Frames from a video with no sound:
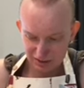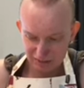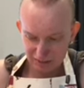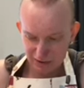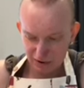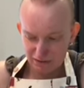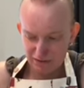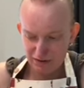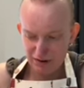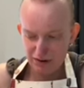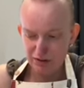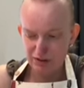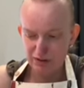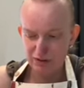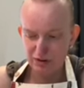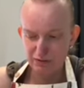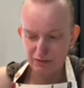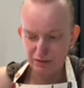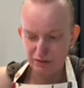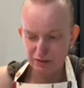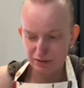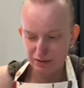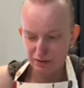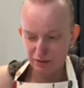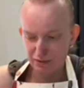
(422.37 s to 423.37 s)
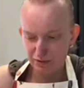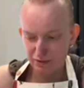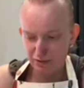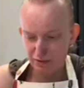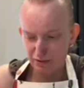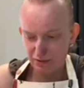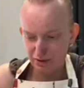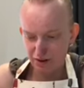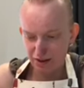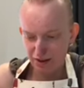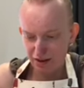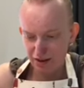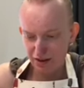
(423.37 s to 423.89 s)
I'm not really sure what to
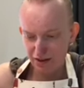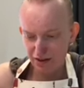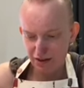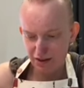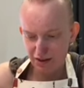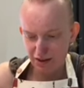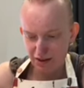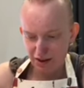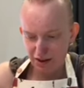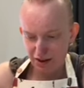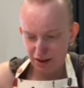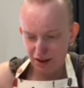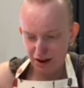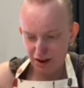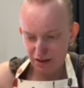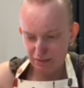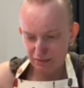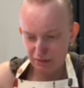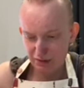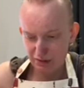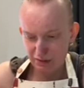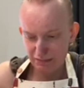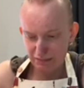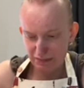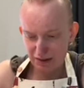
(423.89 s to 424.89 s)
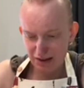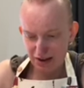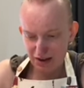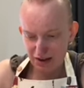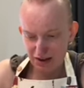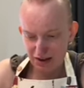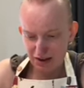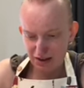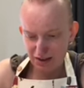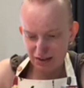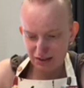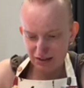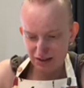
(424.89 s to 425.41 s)
call it, and I'm just
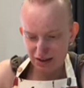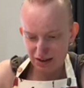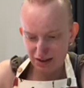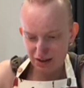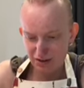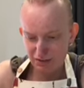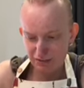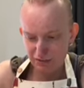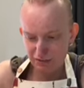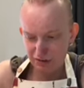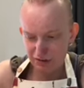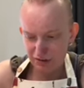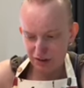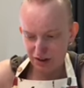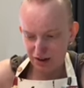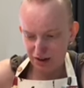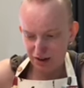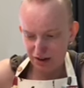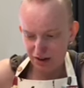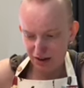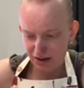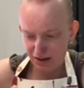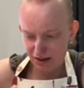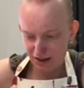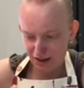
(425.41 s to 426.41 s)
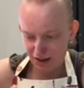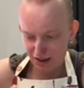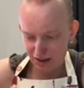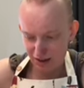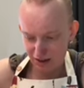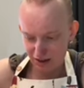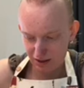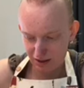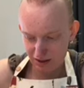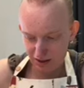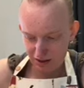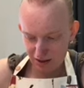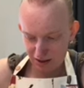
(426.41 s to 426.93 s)
patting it down
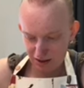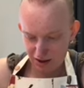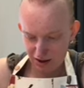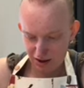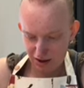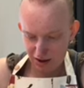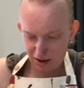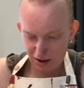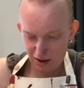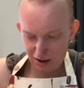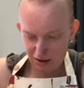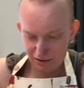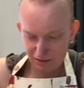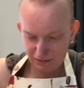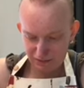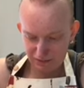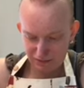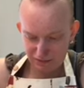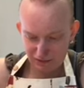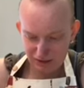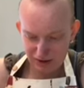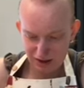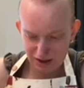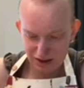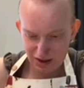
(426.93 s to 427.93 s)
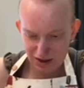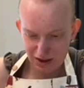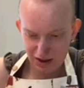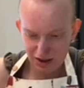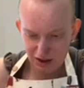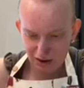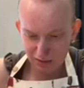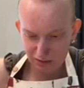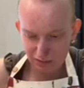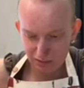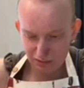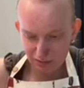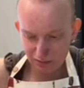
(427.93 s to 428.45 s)
gently and hopefully
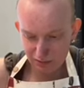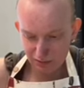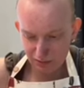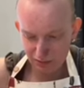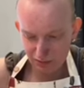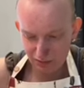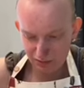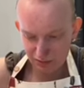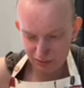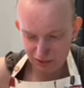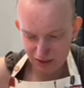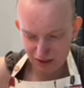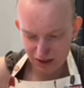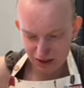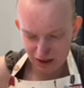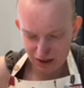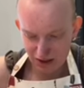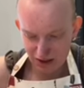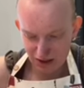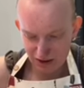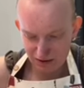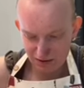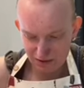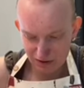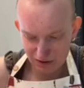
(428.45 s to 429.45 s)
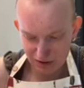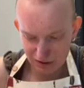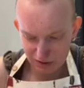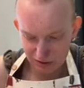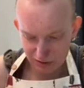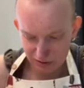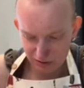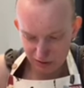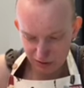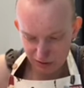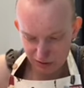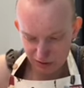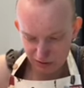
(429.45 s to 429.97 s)
getting all of the areas
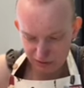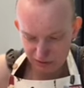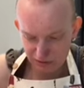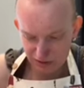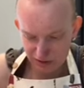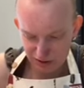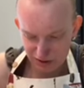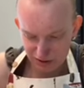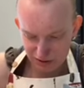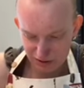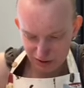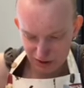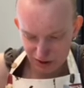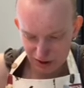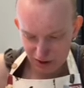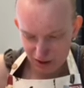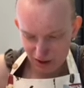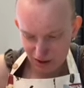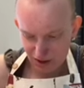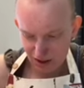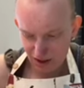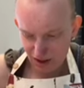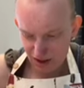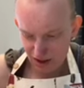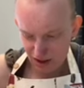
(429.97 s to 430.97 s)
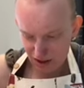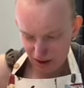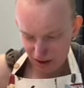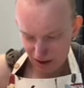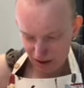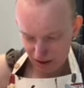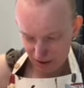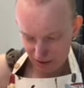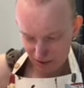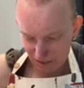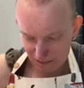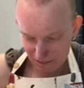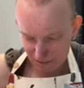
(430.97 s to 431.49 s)
covered
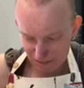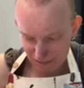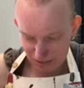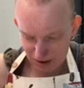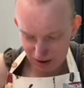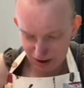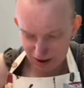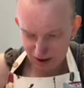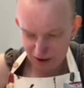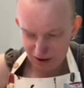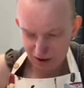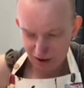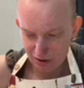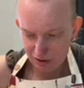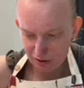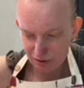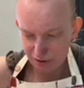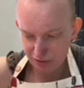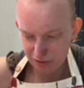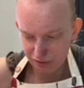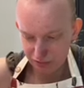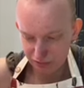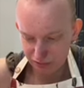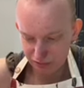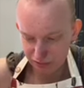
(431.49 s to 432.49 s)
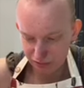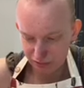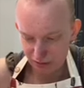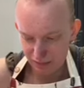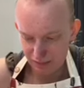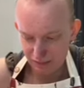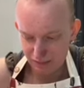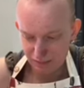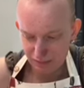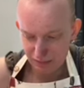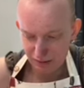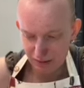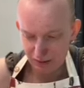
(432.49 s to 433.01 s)
in my
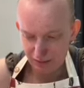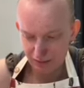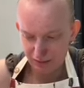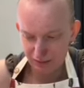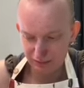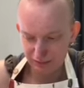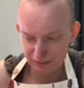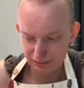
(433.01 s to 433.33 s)
crumble.